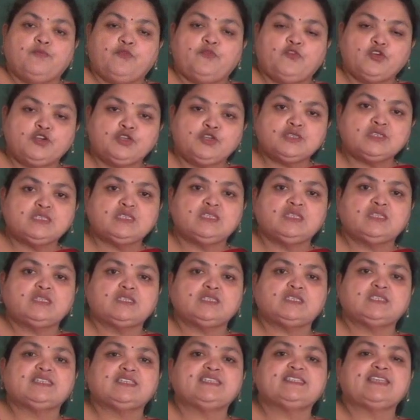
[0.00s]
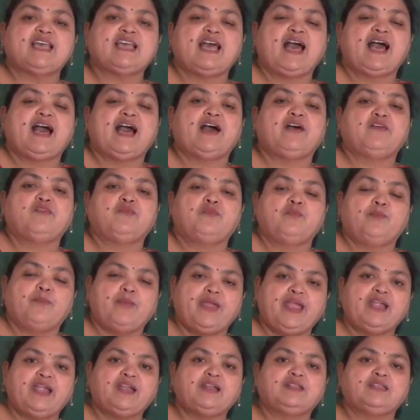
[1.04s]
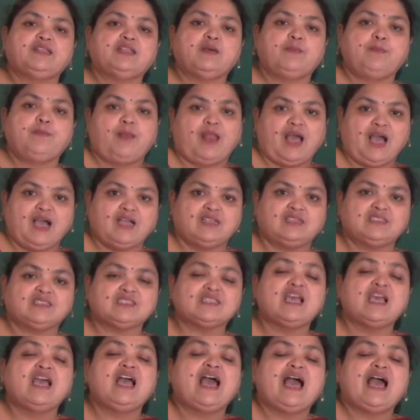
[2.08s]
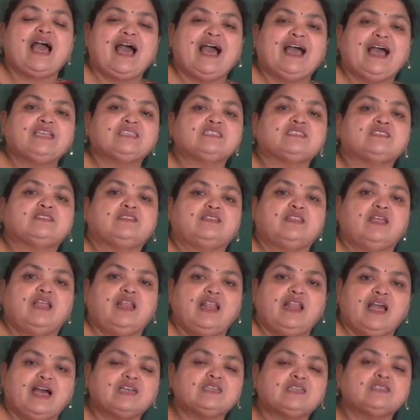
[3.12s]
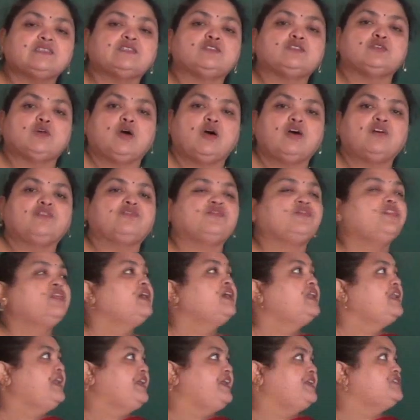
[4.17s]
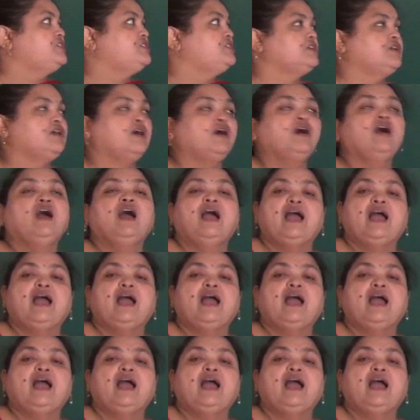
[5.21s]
photosynthesis have made the plants as the lungs of the nature